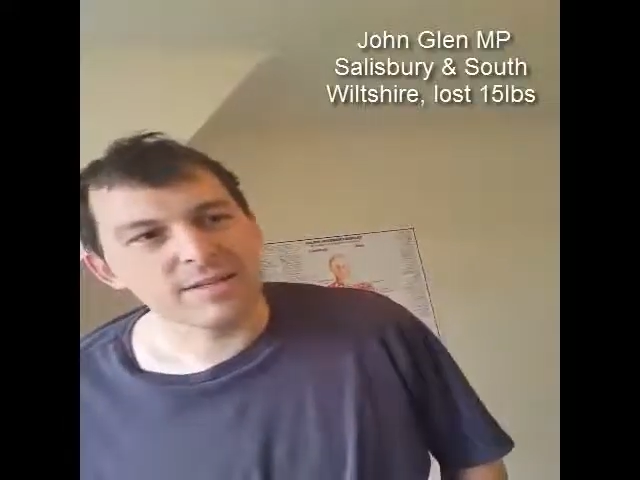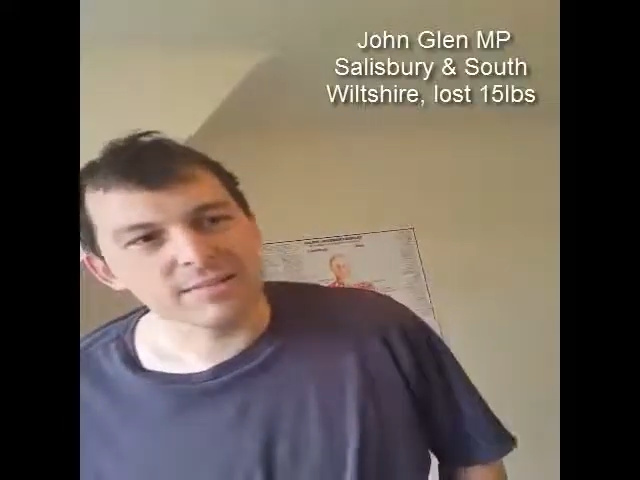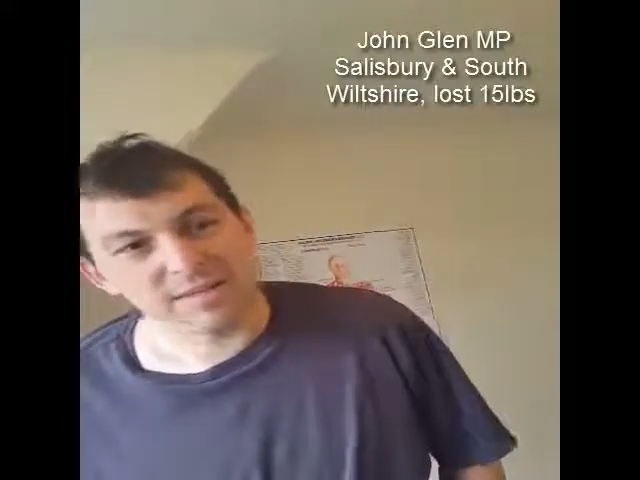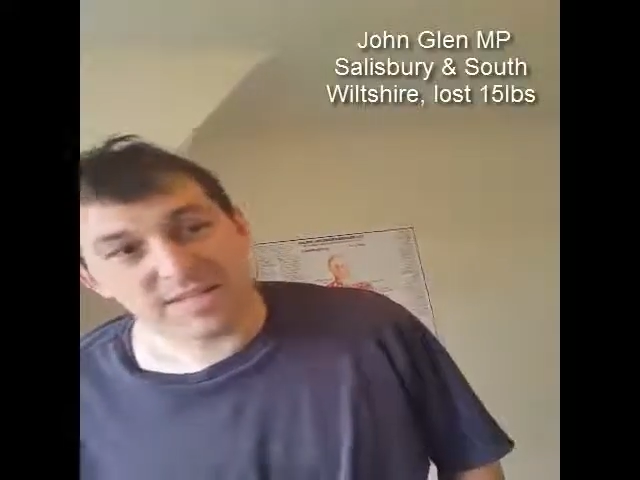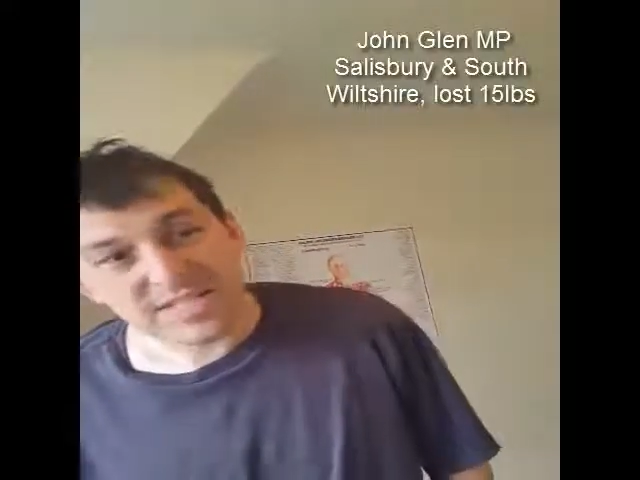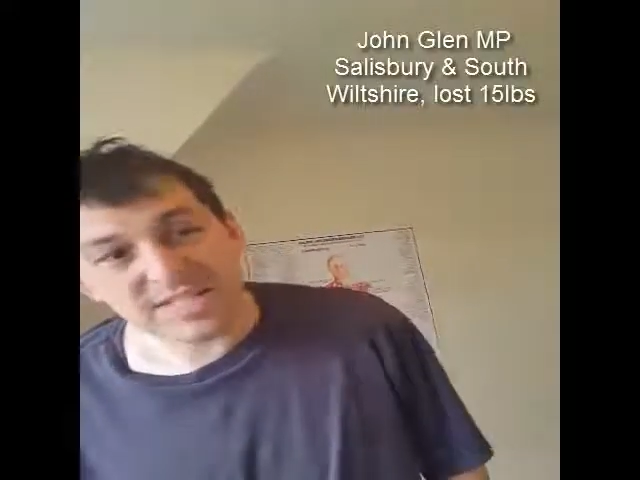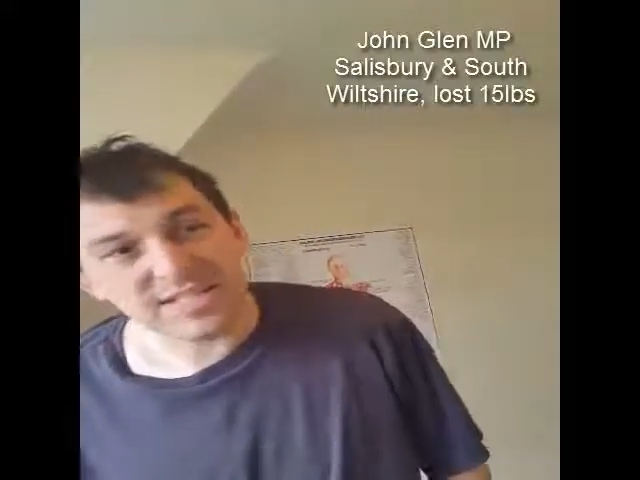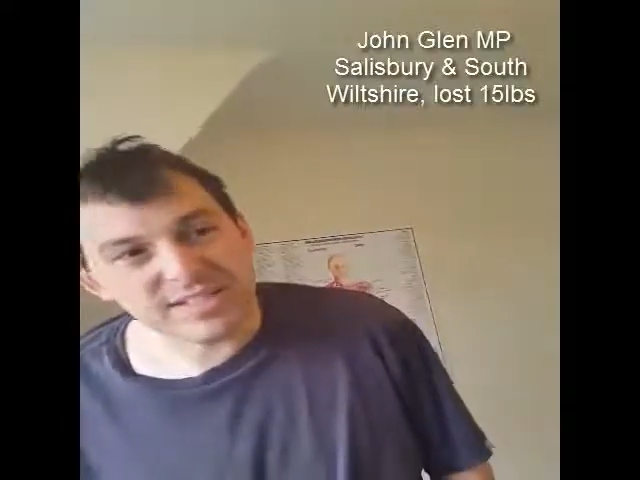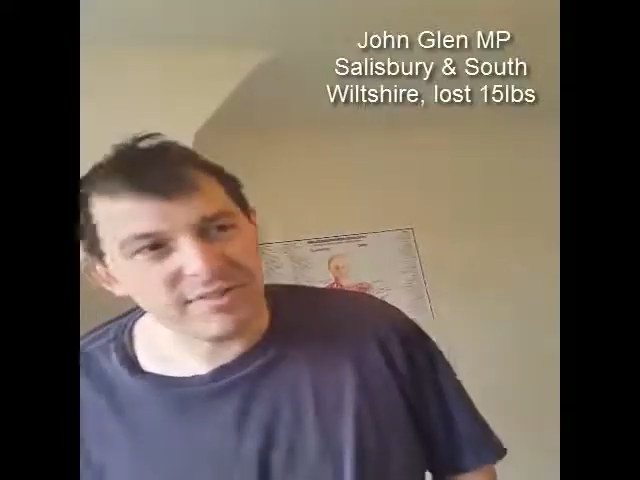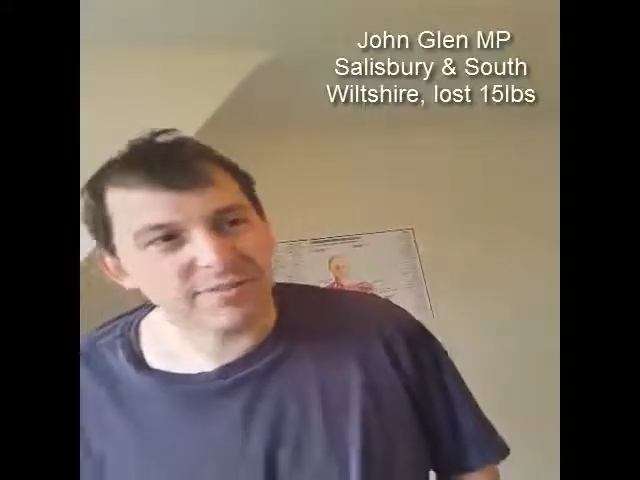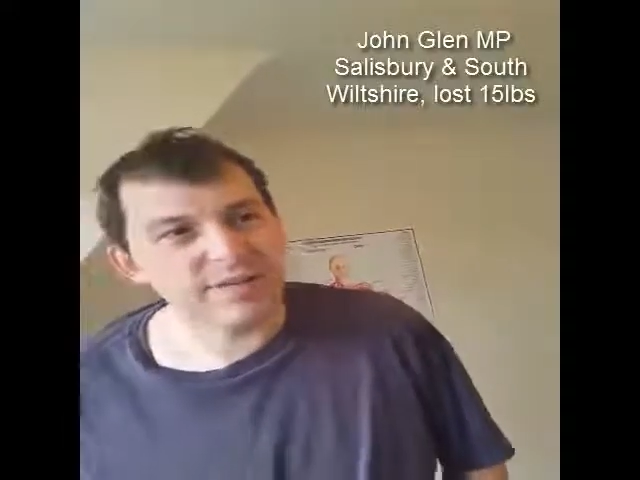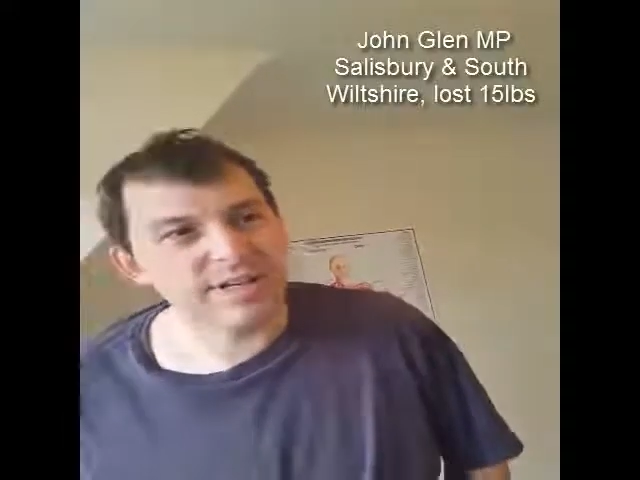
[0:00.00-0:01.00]
in terms of eating
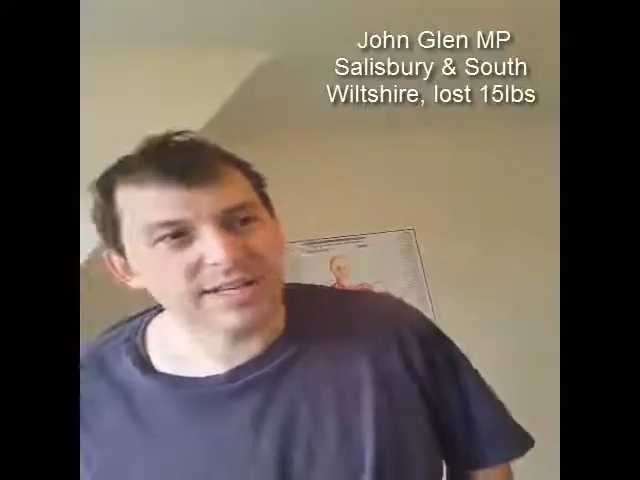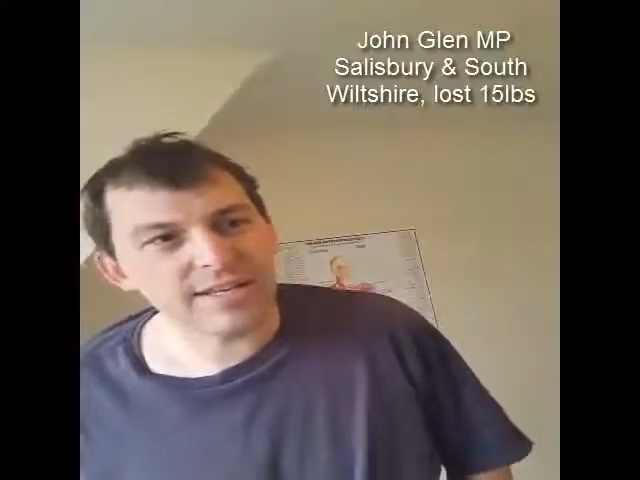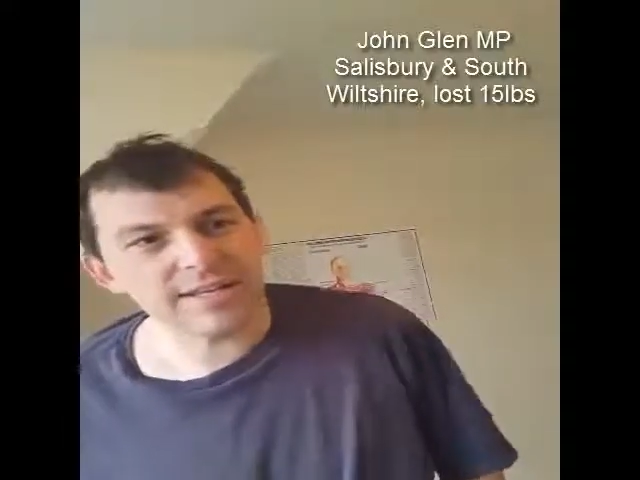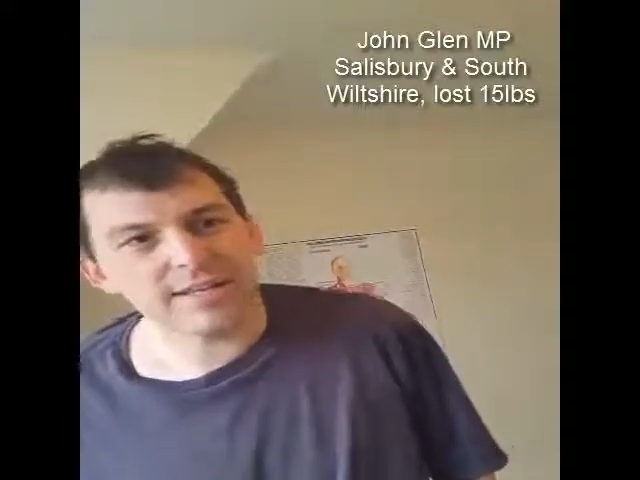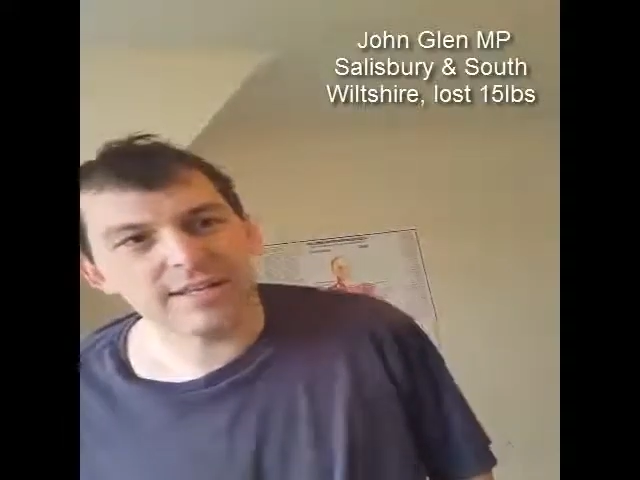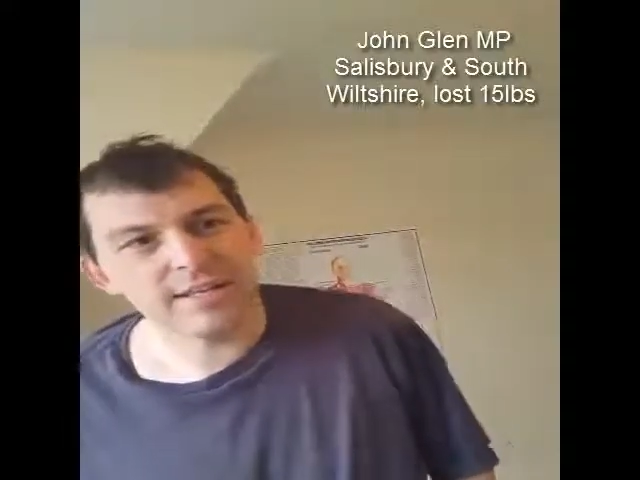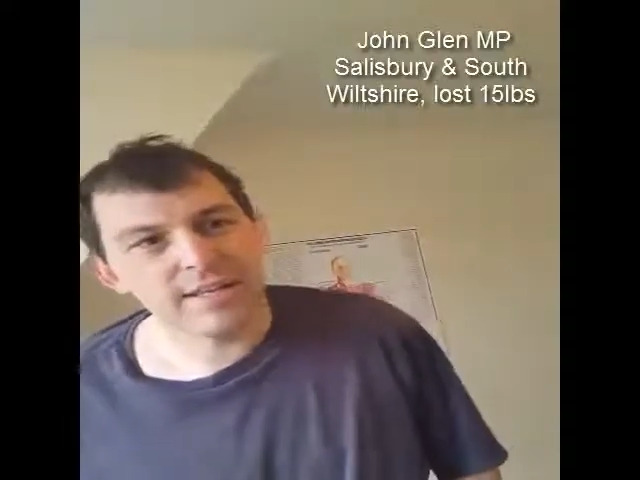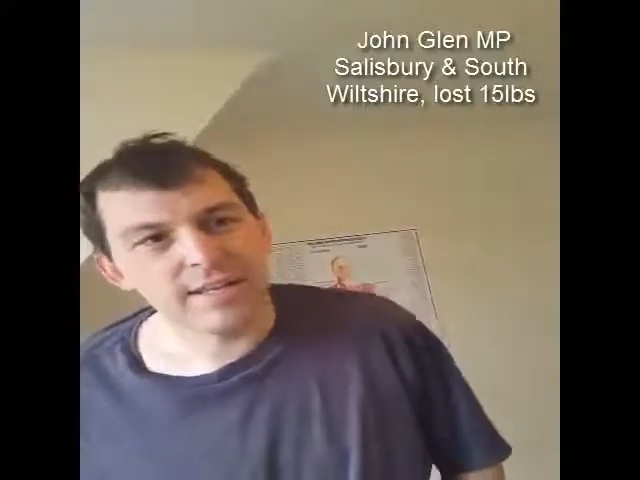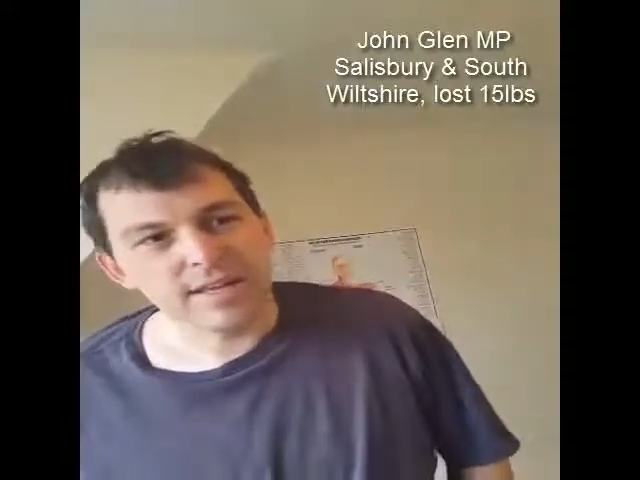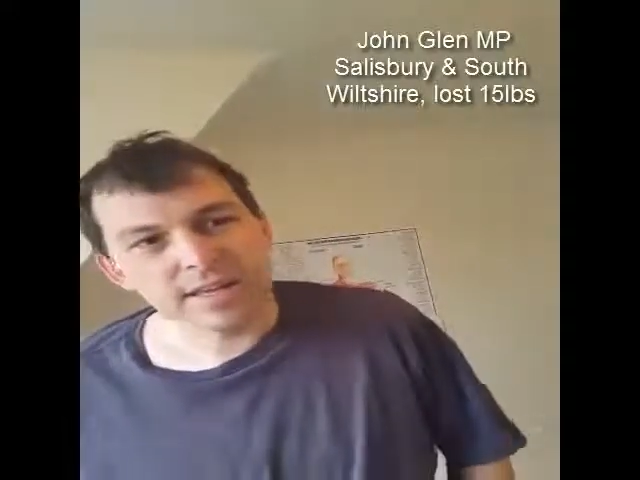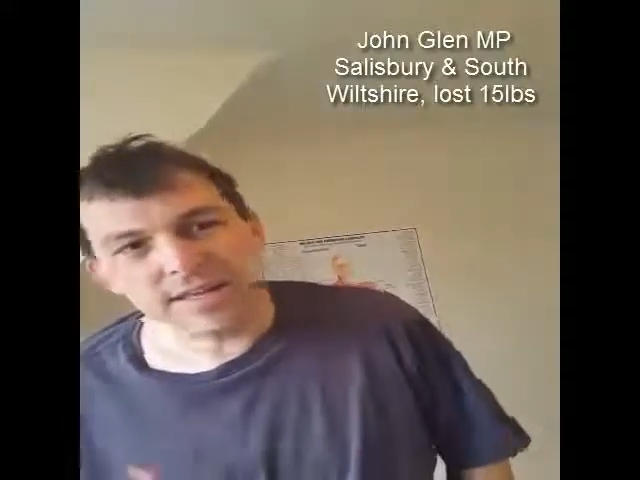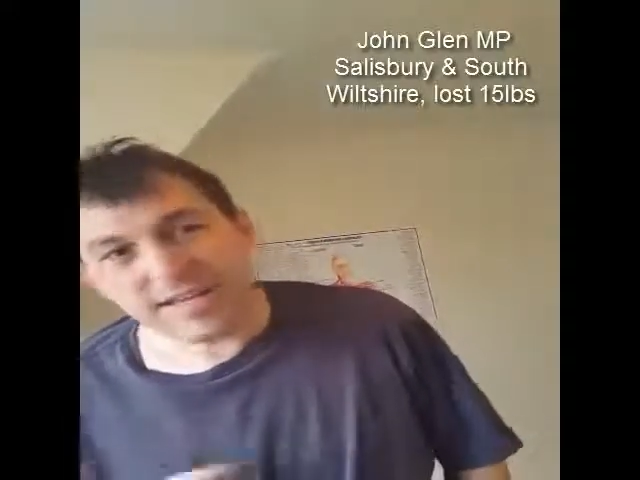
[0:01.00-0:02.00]
differently, a
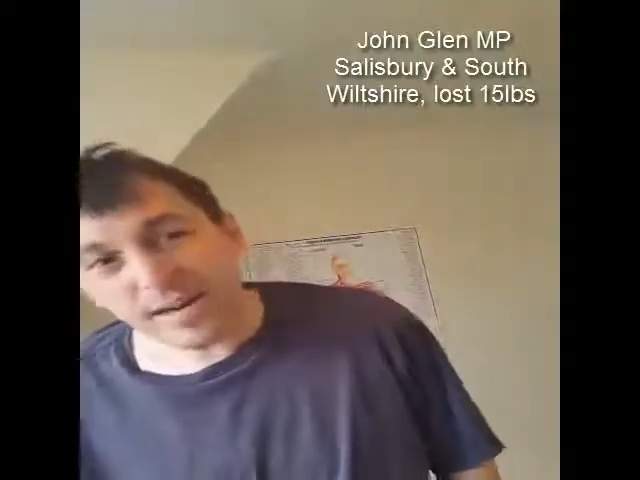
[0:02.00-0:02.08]
mm-hmm.